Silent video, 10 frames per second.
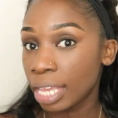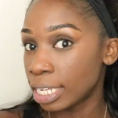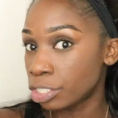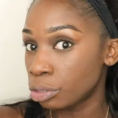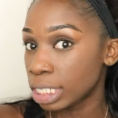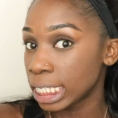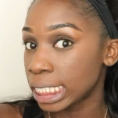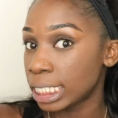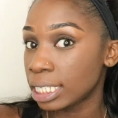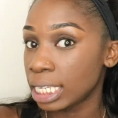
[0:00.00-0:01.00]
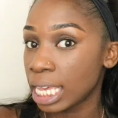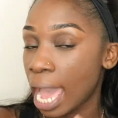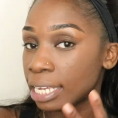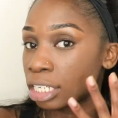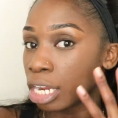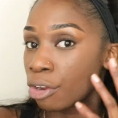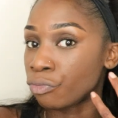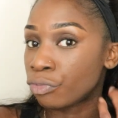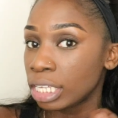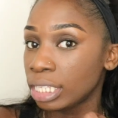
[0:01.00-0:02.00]
As you can see, I did
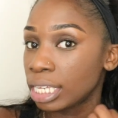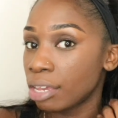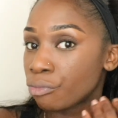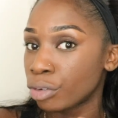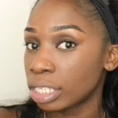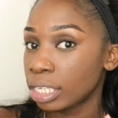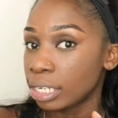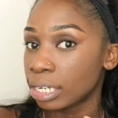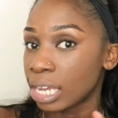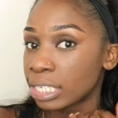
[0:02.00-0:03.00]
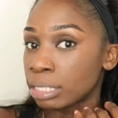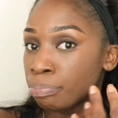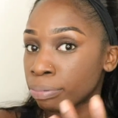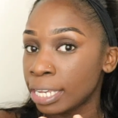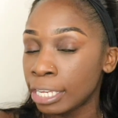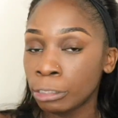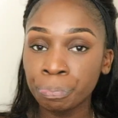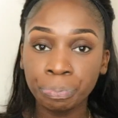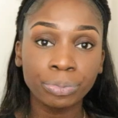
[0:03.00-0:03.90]
a really, really nice blend